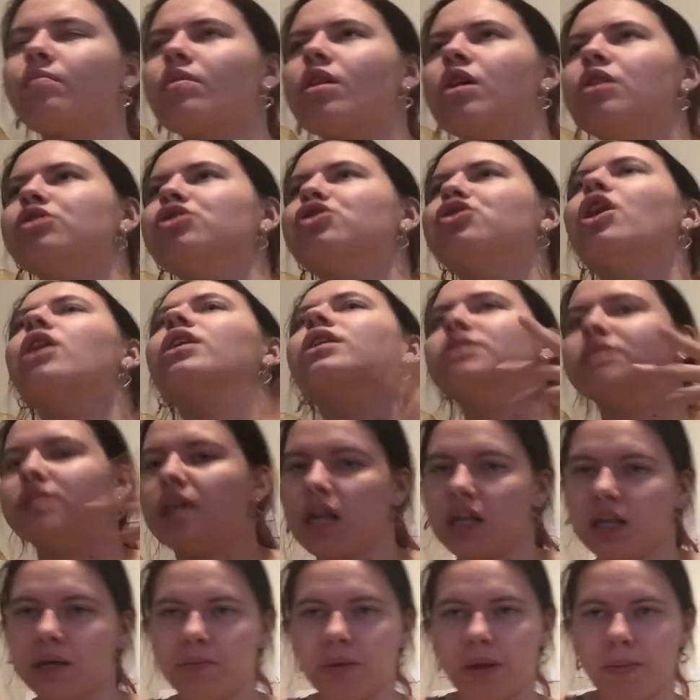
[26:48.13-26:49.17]
started
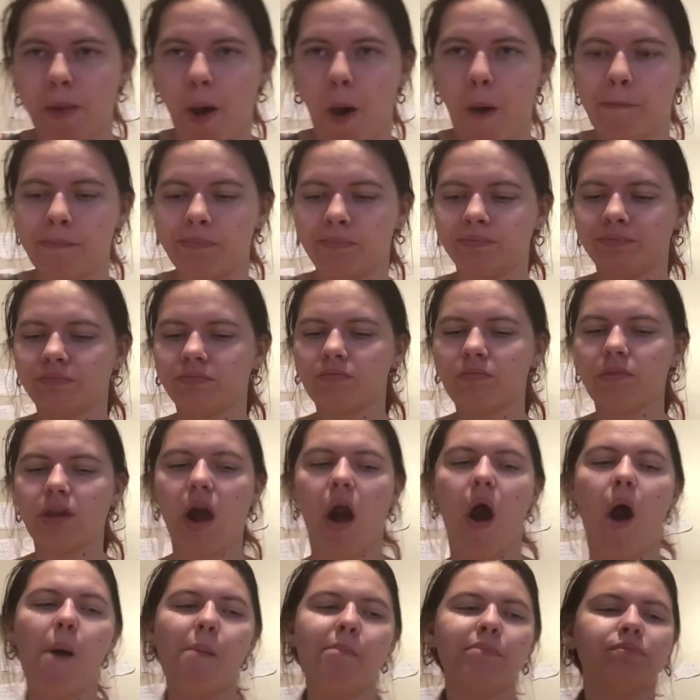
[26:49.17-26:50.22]
telling people
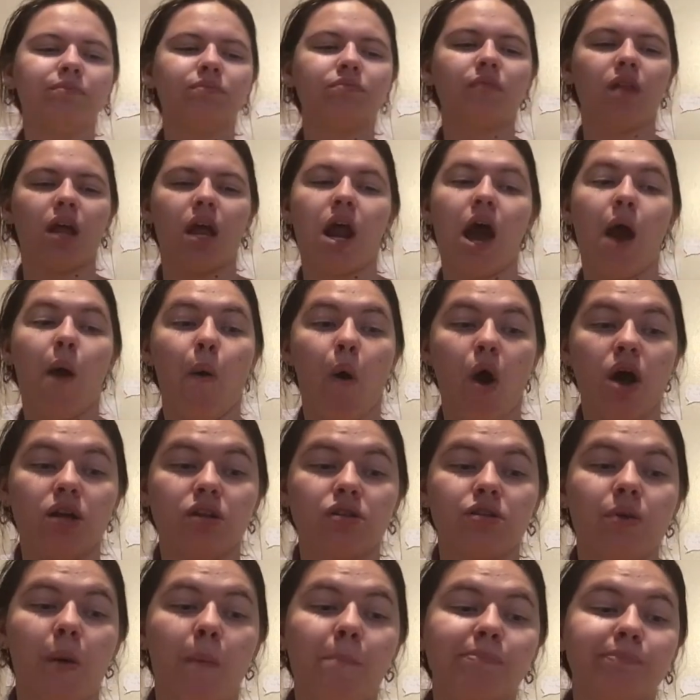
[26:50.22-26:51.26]
that I was
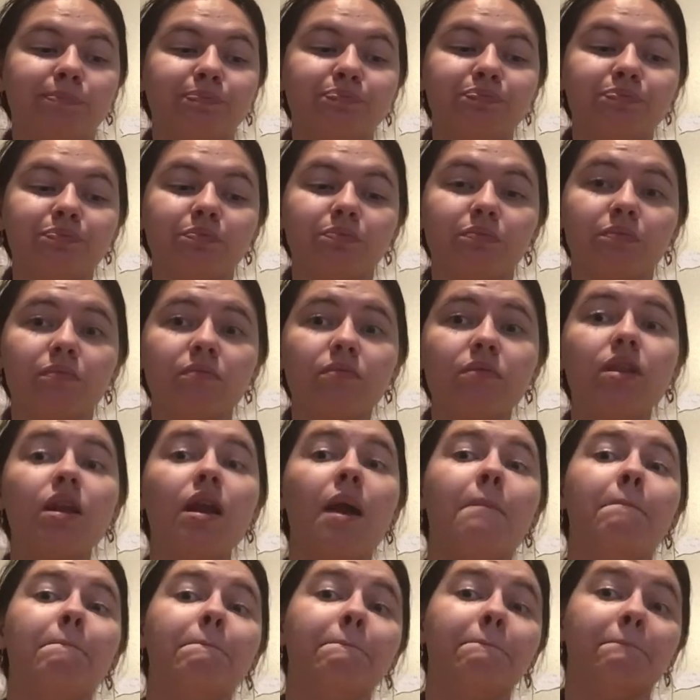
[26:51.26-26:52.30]

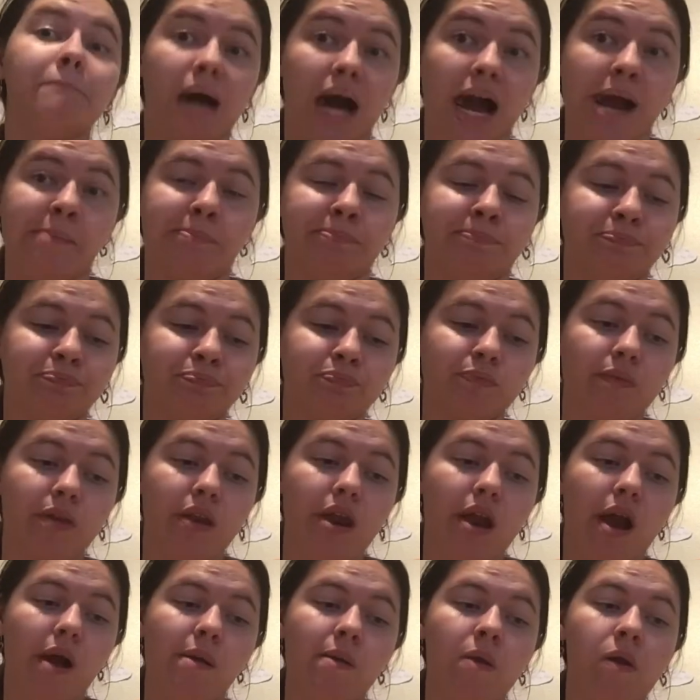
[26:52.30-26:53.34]
bi.
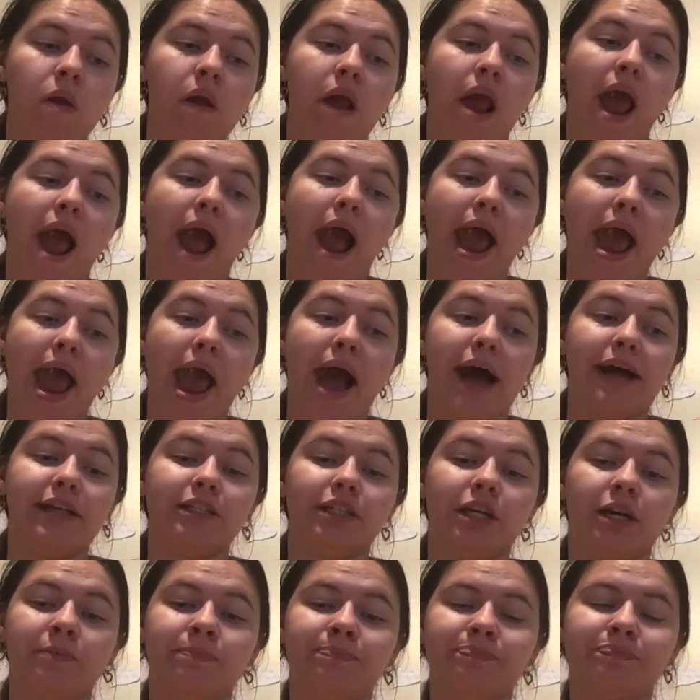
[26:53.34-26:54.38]

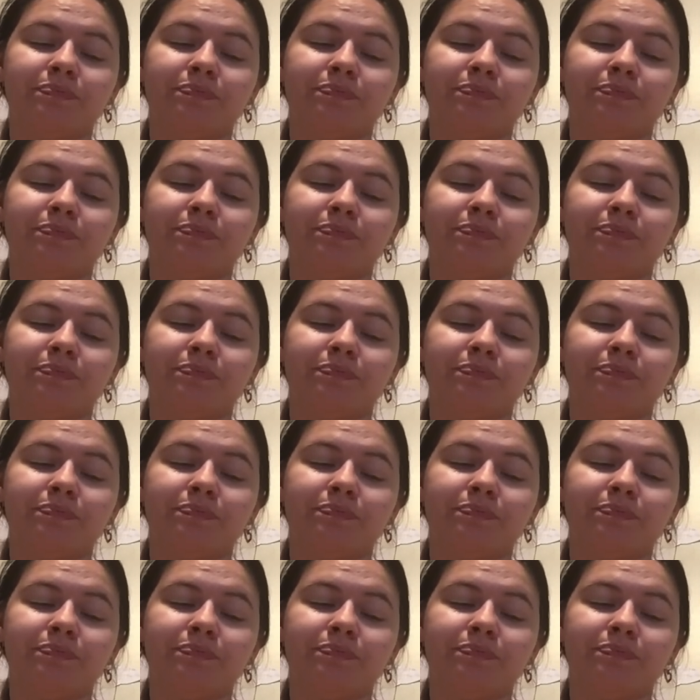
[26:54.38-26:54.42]
And